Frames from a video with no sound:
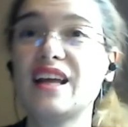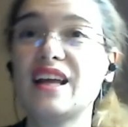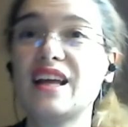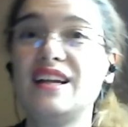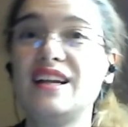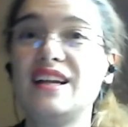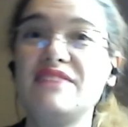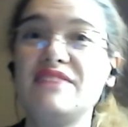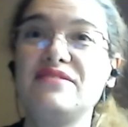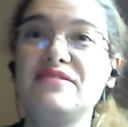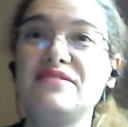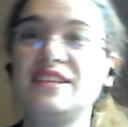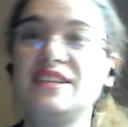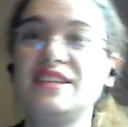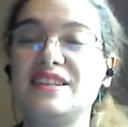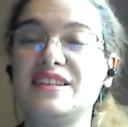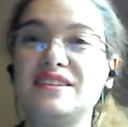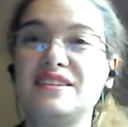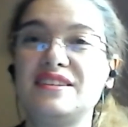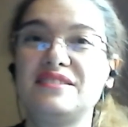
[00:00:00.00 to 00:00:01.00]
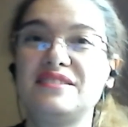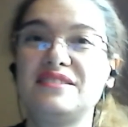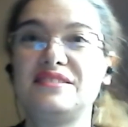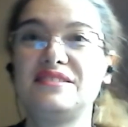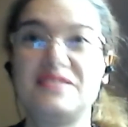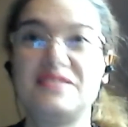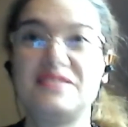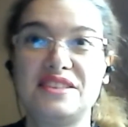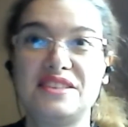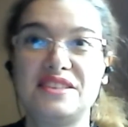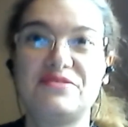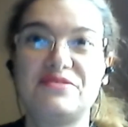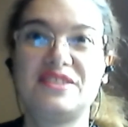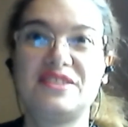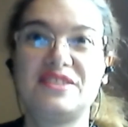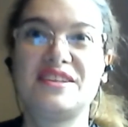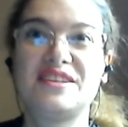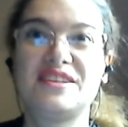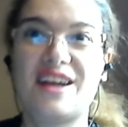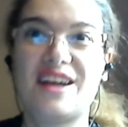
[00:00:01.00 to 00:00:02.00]
live in a
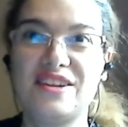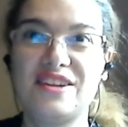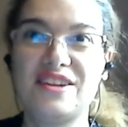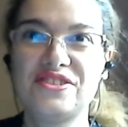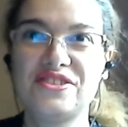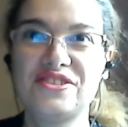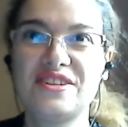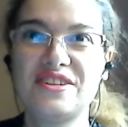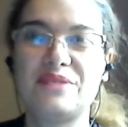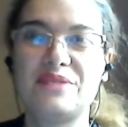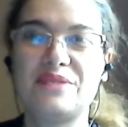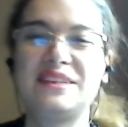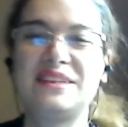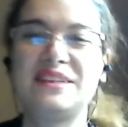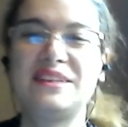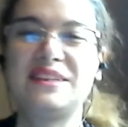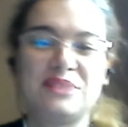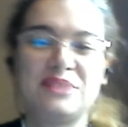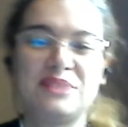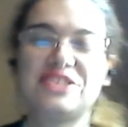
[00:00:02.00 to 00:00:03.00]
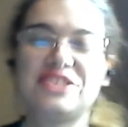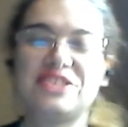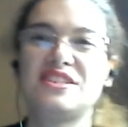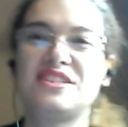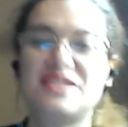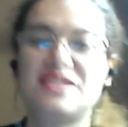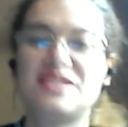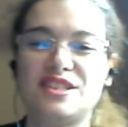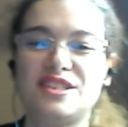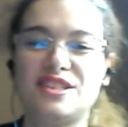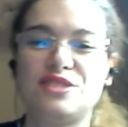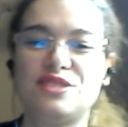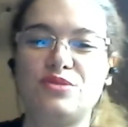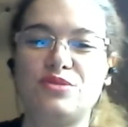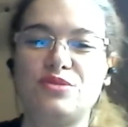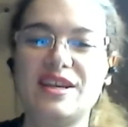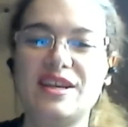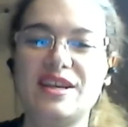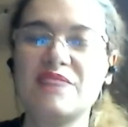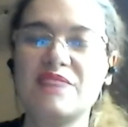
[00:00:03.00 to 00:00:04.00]
different culture and what she's
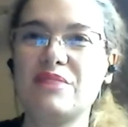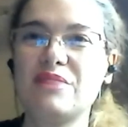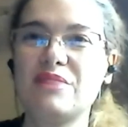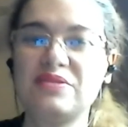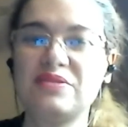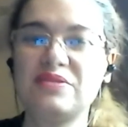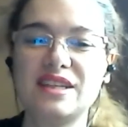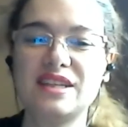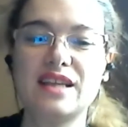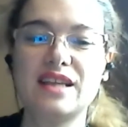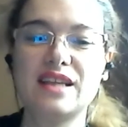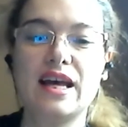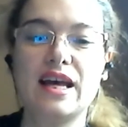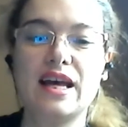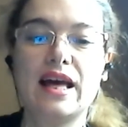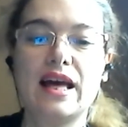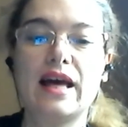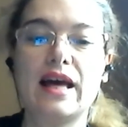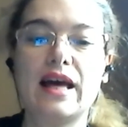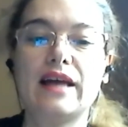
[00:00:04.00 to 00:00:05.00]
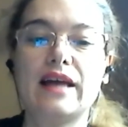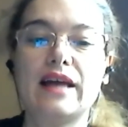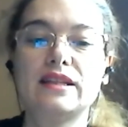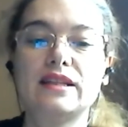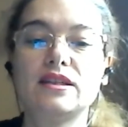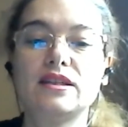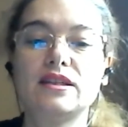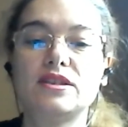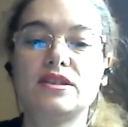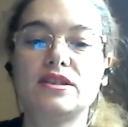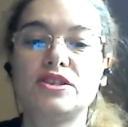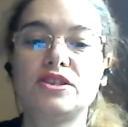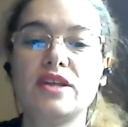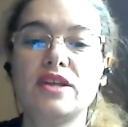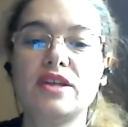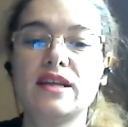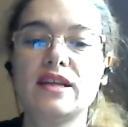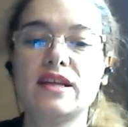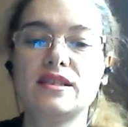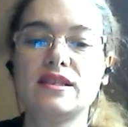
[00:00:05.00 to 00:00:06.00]
doing about it. And she
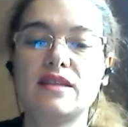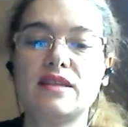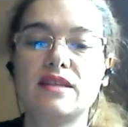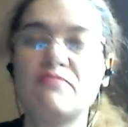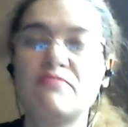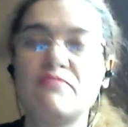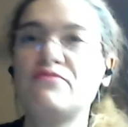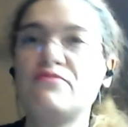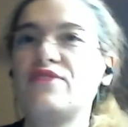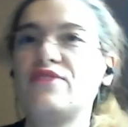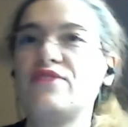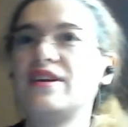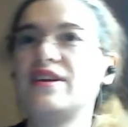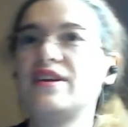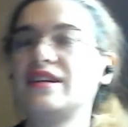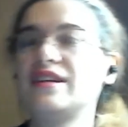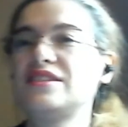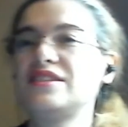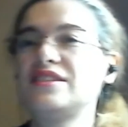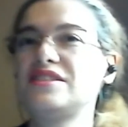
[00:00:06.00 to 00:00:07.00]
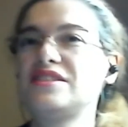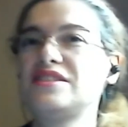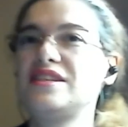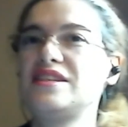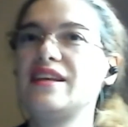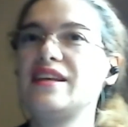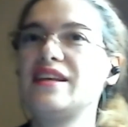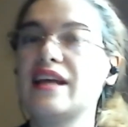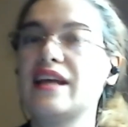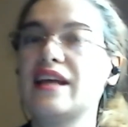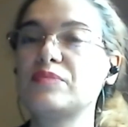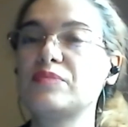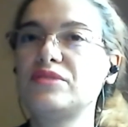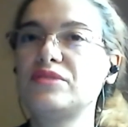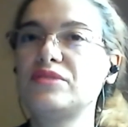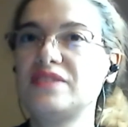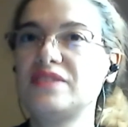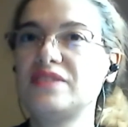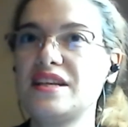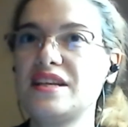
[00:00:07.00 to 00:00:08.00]
has some very interesting
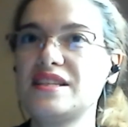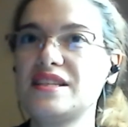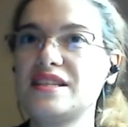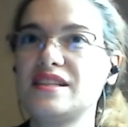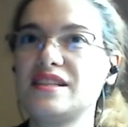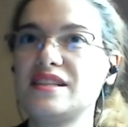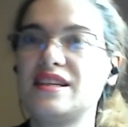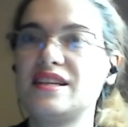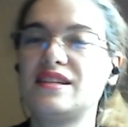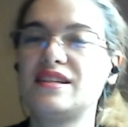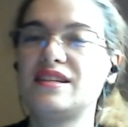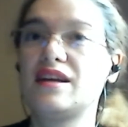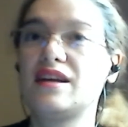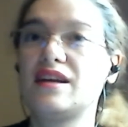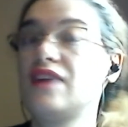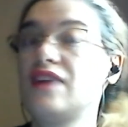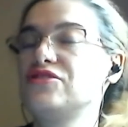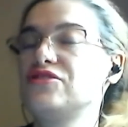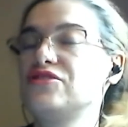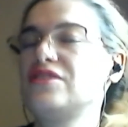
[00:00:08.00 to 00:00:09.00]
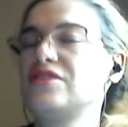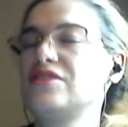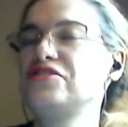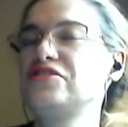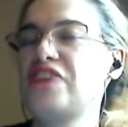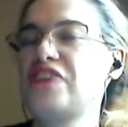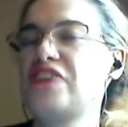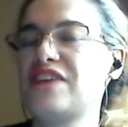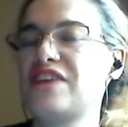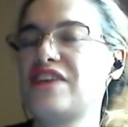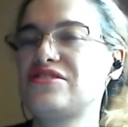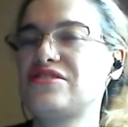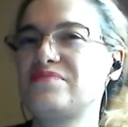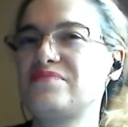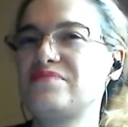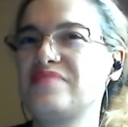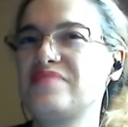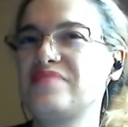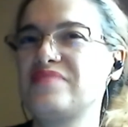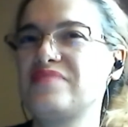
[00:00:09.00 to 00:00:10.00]
expertise in cultural change.
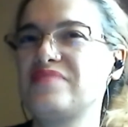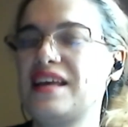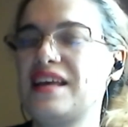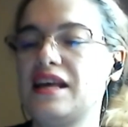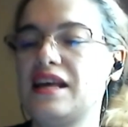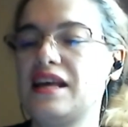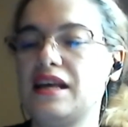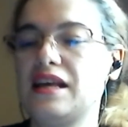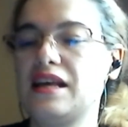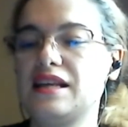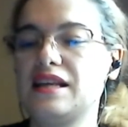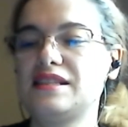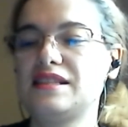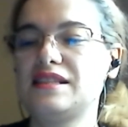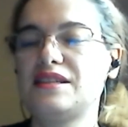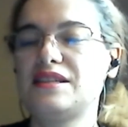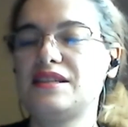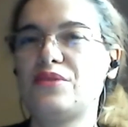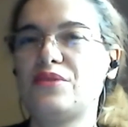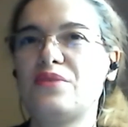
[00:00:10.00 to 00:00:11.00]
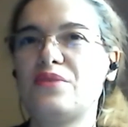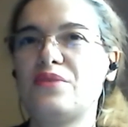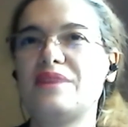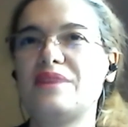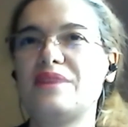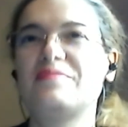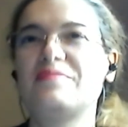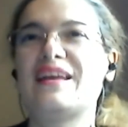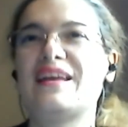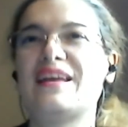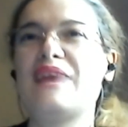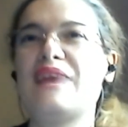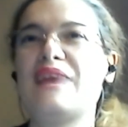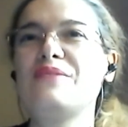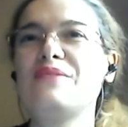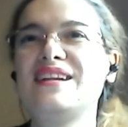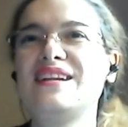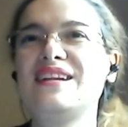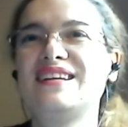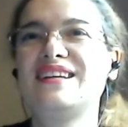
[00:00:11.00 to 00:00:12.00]
So I
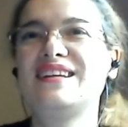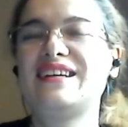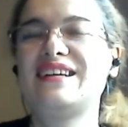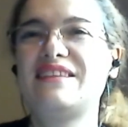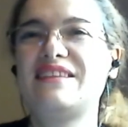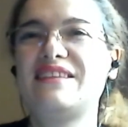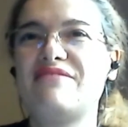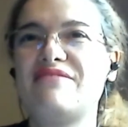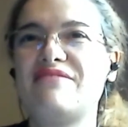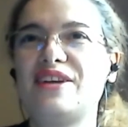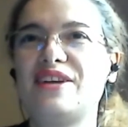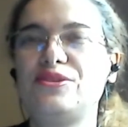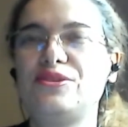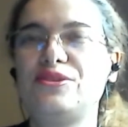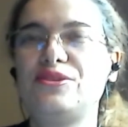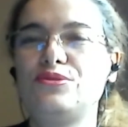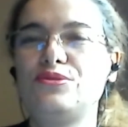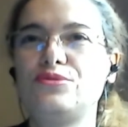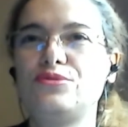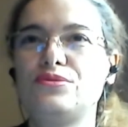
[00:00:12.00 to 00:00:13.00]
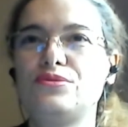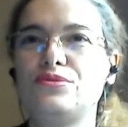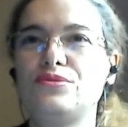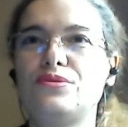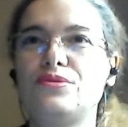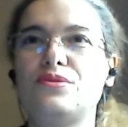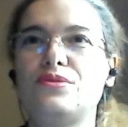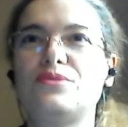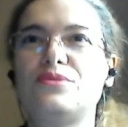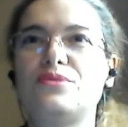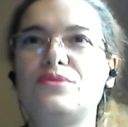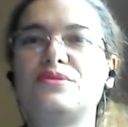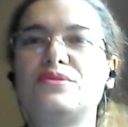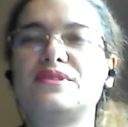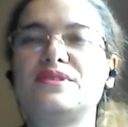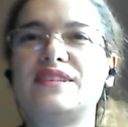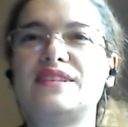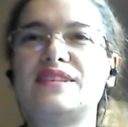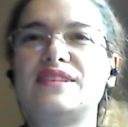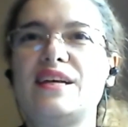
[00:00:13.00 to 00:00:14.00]
will invite you to
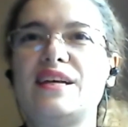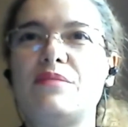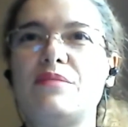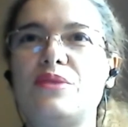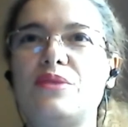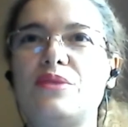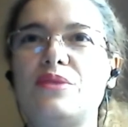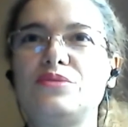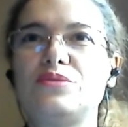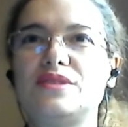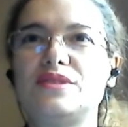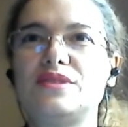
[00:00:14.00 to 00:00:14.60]
say about